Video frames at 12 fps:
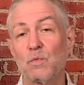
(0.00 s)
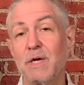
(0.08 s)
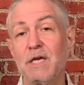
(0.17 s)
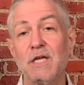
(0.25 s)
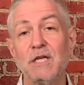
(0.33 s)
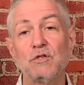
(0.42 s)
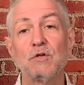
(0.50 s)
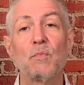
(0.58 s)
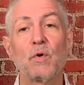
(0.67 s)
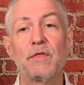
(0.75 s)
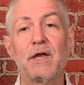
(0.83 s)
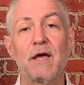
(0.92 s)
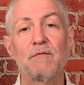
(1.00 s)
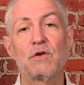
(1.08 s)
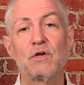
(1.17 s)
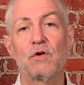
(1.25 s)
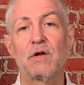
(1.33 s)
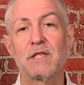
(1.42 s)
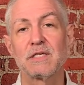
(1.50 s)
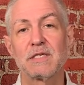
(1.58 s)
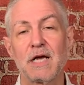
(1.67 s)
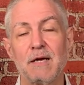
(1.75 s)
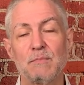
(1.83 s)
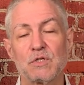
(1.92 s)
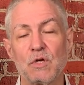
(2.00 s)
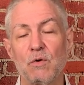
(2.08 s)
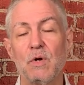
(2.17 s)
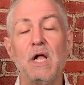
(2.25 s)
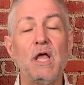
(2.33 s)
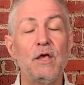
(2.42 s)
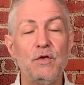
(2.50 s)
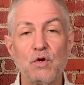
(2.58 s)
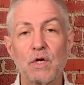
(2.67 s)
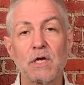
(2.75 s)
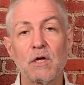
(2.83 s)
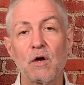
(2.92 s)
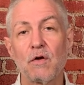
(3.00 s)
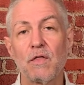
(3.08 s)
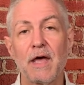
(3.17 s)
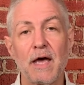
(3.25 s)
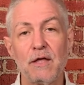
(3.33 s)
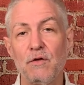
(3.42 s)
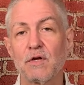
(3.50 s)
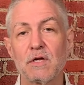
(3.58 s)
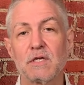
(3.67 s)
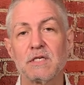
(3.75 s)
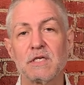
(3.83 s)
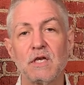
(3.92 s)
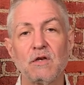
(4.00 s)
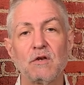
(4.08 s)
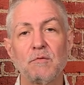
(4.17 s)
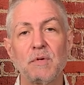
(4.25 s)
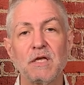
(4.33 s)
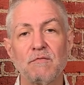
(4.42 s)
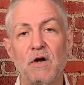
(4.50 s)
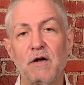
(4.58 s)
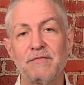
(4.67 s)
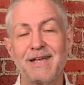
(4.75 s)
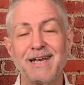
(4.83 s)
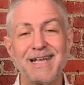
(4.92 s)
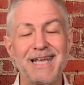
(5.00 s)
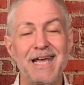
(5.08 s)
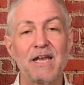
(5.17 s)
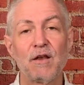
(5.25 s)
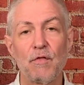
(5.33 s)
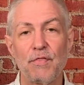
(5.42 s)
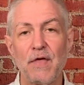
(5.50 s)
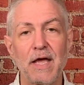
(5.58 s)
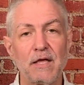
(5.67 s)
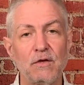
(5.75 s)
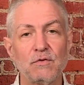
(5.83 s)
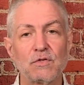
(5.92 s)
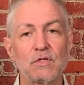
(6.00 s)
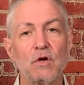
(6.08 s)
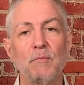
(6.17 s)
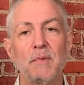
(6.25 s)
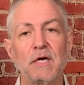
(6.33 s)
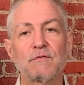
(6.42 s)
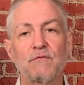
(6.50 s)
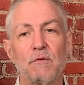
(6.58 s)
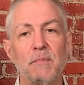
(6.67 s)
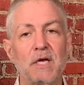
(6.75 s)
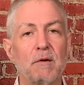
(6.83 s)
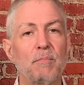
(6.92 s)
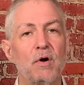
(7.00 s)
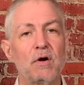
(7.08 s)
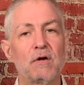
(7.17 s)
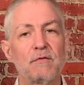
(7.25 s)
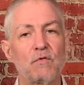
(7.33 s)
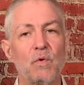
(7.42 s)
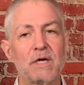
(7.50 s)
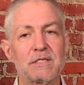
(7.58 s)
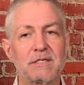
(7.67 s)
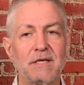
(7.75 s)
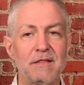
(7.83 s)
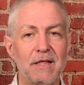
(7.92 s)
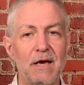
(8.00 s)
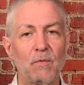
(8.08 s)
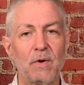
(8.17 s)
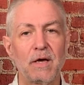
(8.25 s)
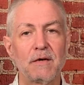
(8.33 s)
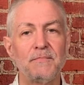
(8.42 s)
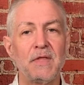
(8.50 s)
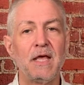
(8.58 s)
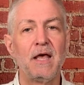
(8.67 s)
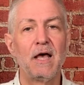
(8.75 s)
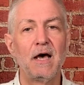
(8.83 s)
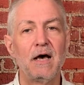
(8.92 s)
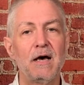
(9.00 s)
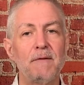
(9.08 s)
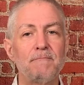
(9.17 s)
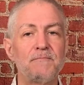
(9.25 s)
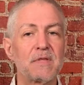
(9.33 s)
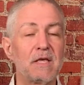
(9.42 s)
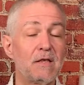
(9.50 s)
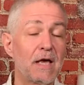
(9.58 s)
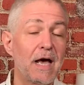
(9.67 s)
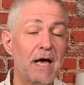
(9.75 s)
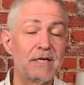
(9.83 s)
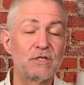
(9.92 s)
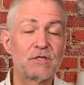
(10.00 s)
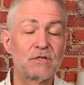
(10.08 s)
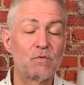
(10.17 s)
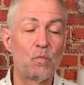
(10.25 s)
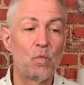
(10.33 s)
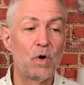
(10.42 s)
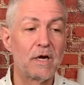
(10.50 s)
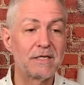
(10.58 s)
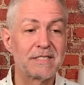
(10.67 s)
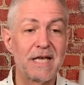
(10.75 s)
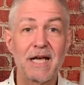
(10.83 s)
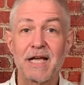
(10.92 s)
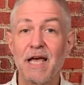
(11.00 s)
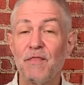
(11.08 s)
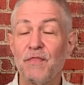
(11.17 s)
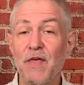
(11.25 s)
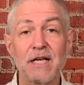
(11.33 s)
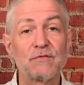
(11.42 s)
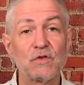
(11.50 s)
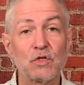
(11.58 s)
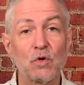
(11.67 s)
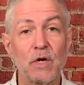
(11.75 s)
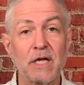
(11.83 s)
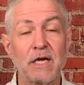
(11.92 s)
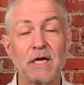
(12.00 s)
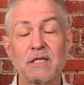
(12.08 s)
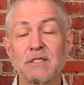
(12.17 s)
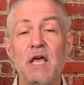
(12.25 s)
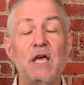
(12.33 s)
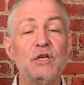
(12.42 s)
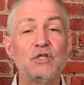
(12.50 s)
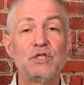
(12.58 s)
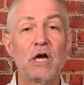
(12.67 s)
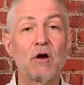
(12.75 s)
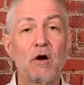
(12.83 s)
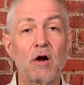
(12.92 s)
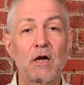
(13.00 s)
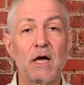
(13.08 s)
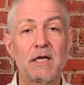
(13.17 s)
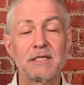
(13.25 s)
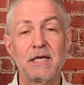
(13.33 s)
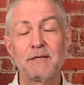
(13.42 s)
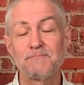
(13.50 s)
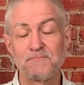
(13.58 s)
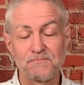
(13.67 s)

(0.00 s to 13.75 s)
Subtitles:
We need you more than ever during this time. So you can go to that. You can continue to be involved. And again, thank you so much for being a part of Quest in that way. I just want to say again, thanks for joining us. Share our content.